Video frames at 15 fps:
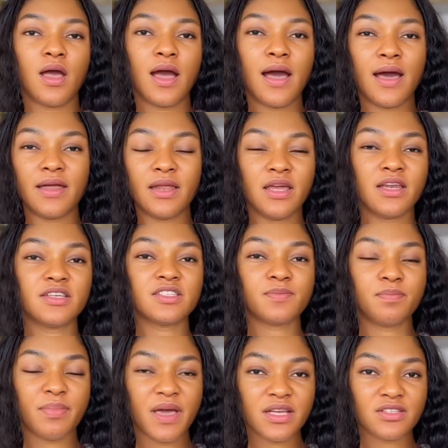and it is
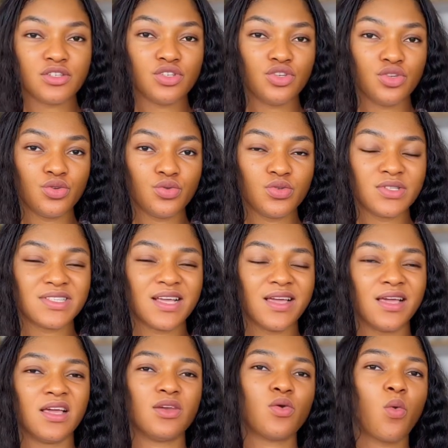best used
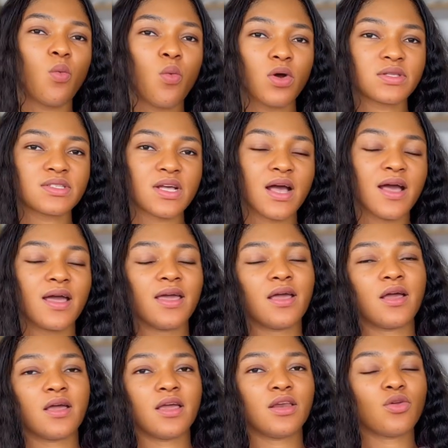in water
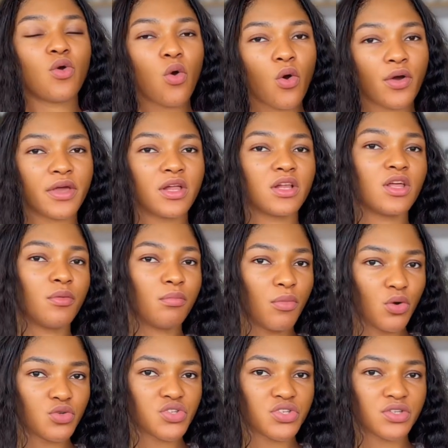in oil
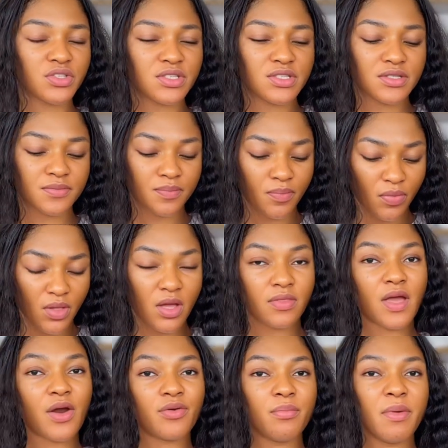emulsions.
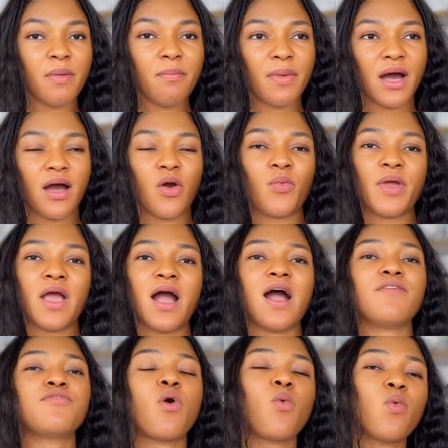Now, remember, we
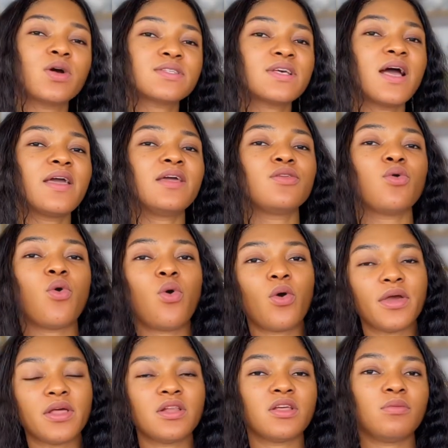have water in
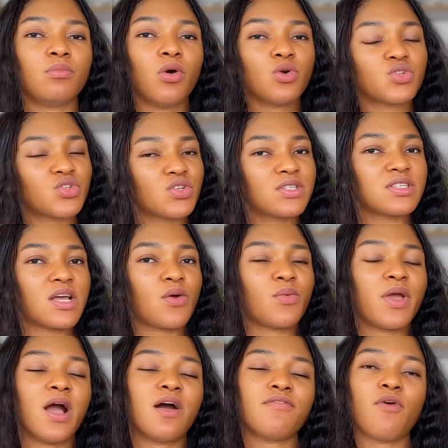oil emulsions and we
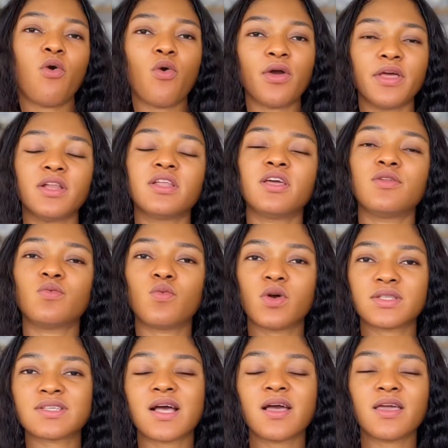have oil in
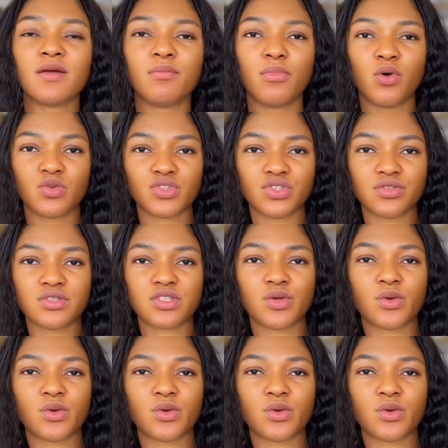water emulsions,